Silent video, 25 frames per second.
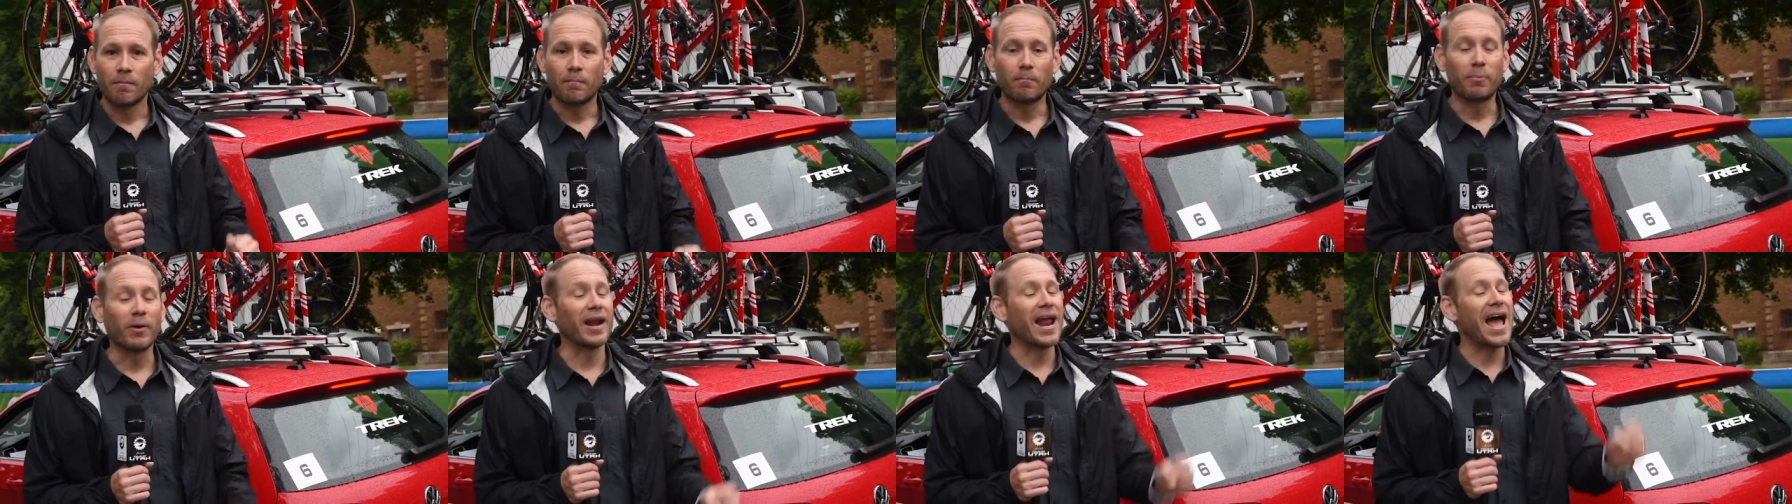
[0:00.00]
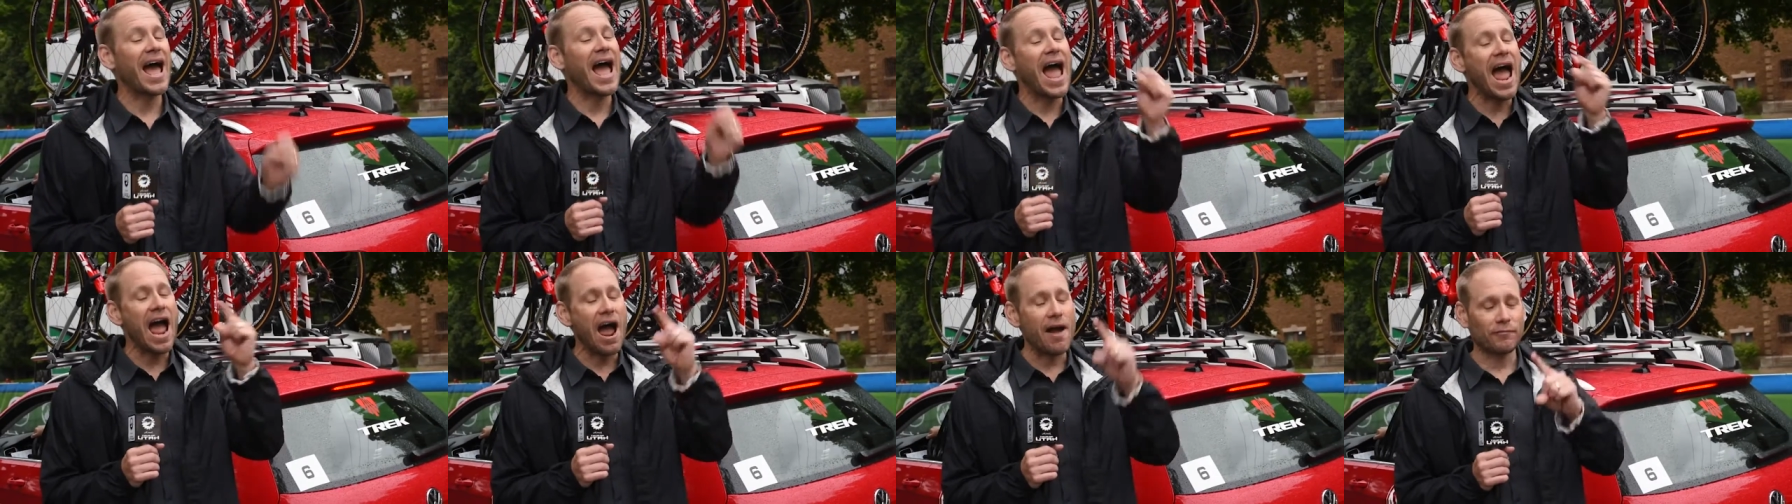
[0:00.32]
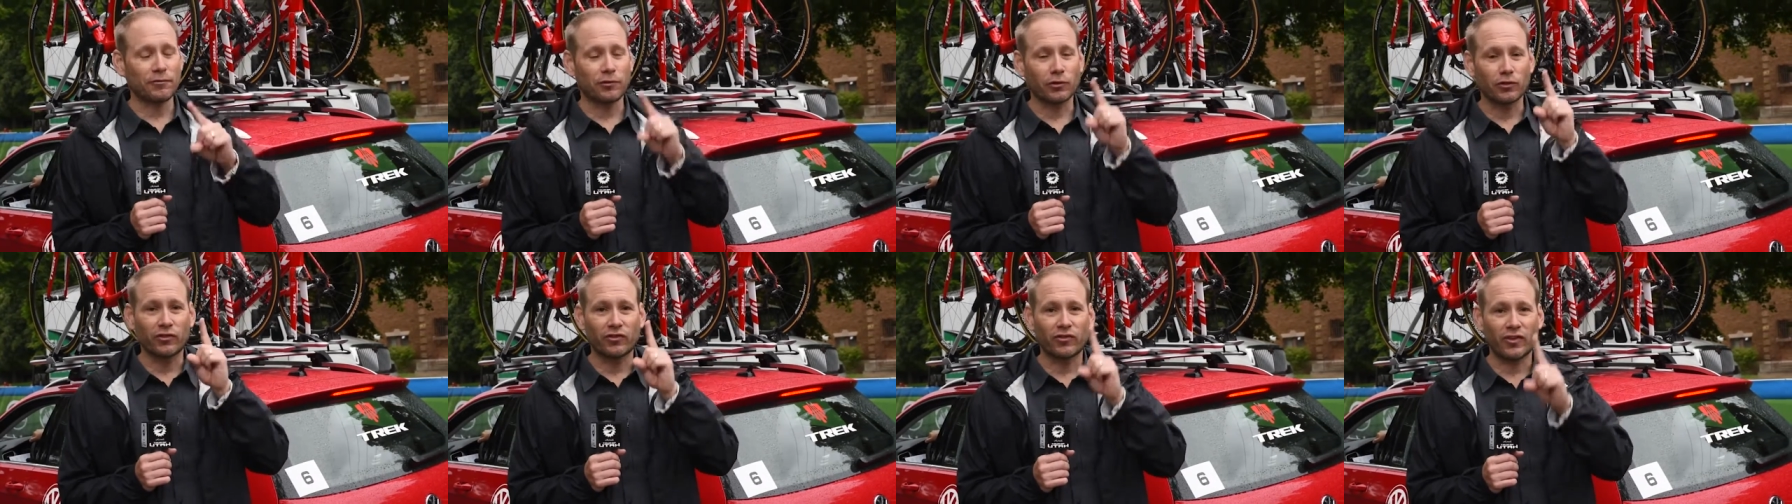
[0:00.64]
But
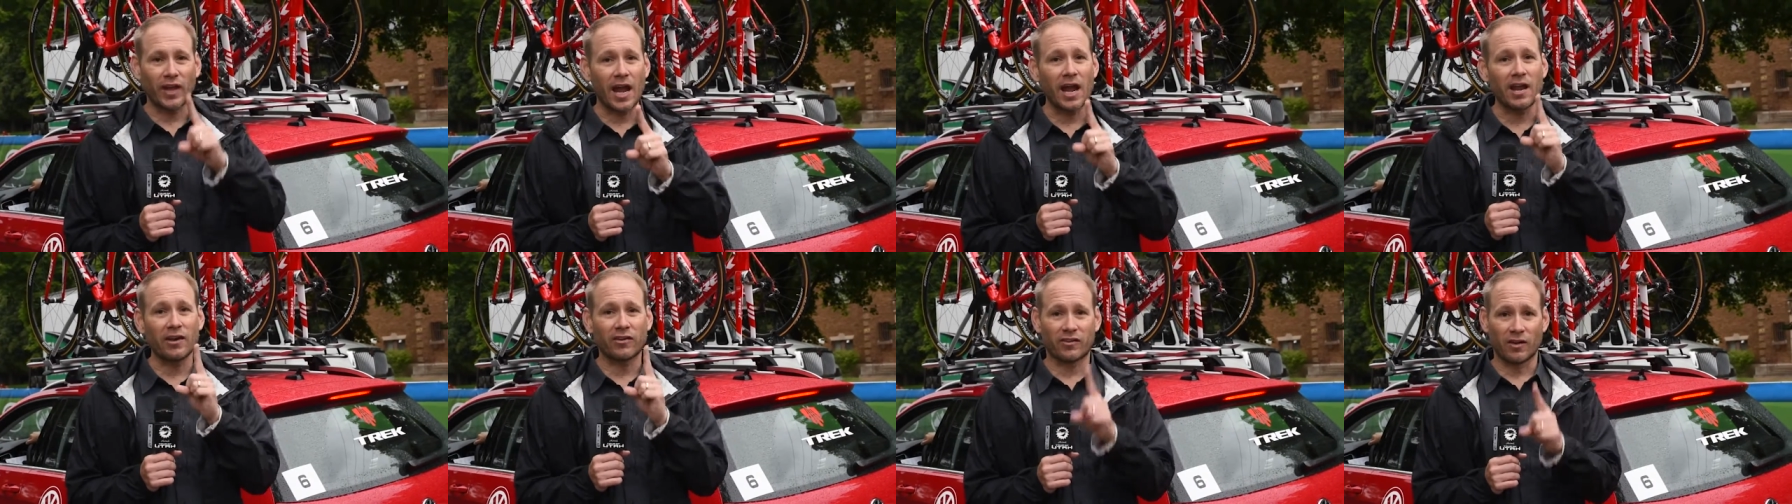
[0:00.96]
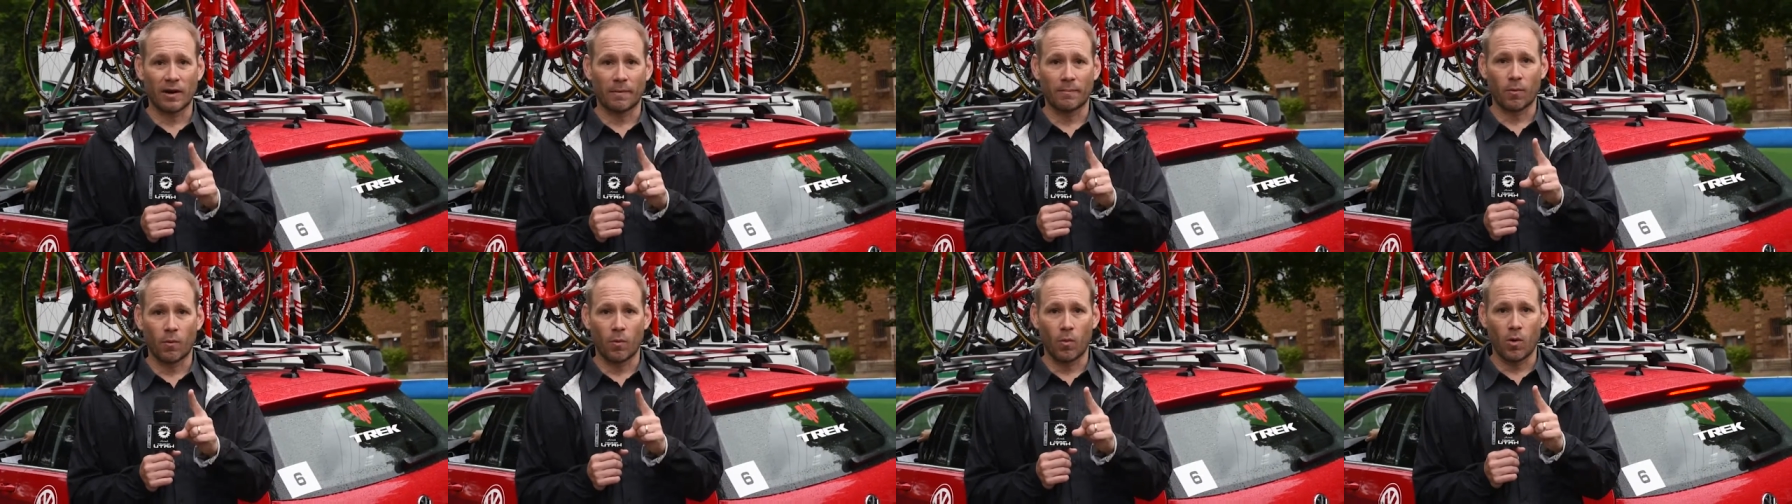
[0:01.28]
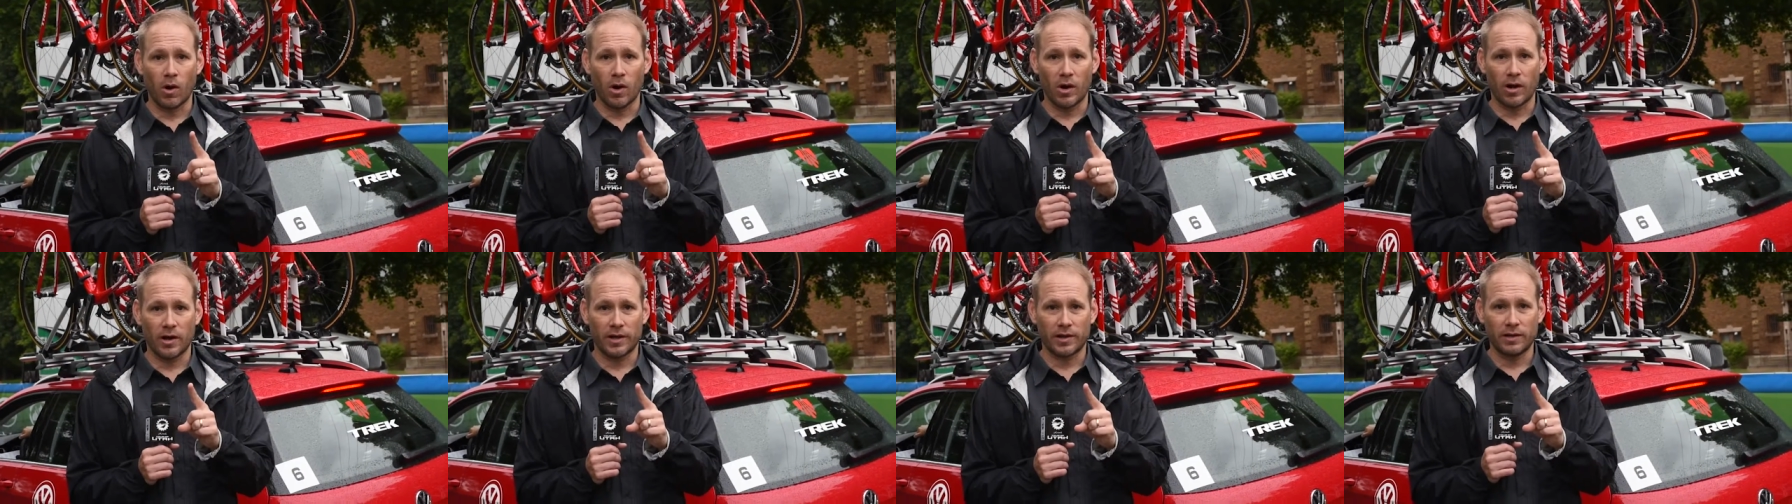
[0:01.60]
after stage number
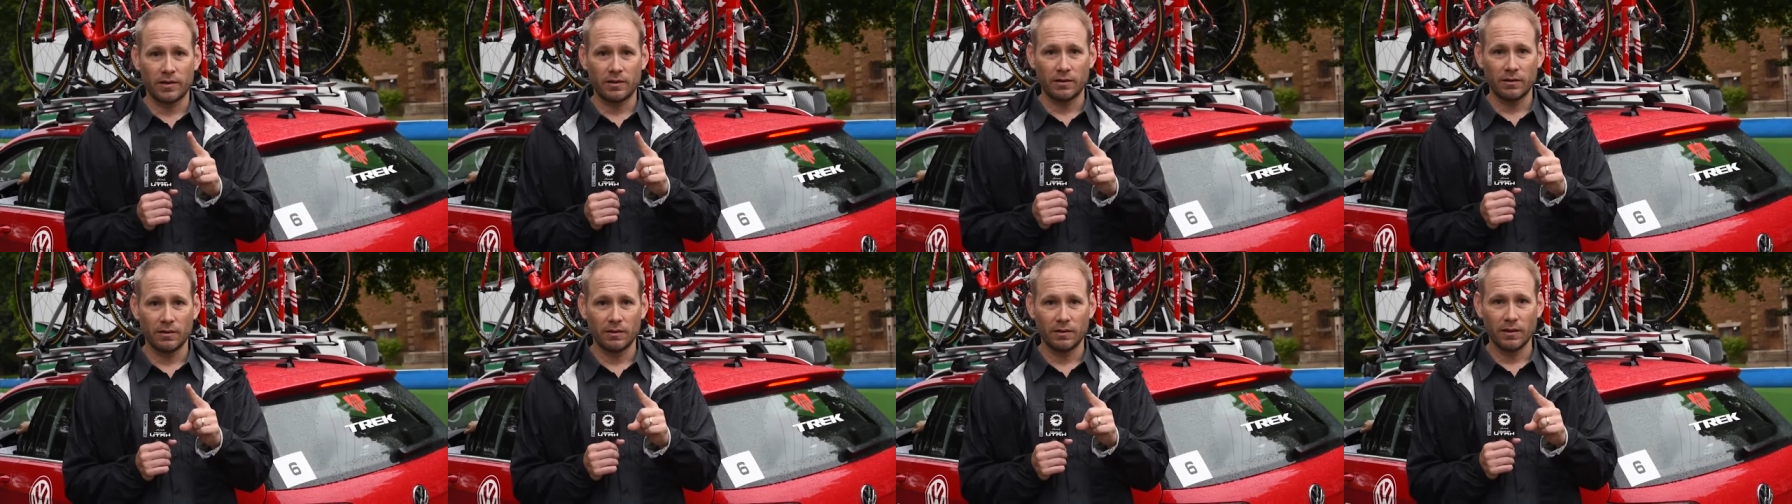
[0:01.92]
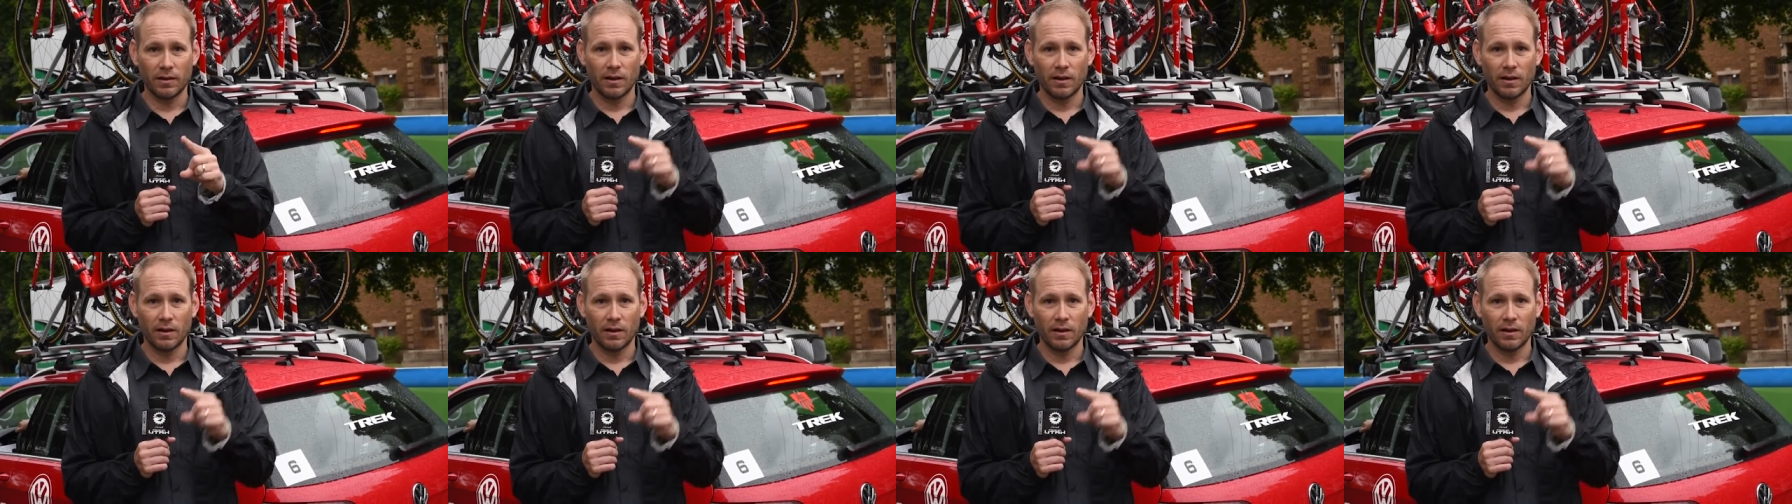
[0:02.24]
one,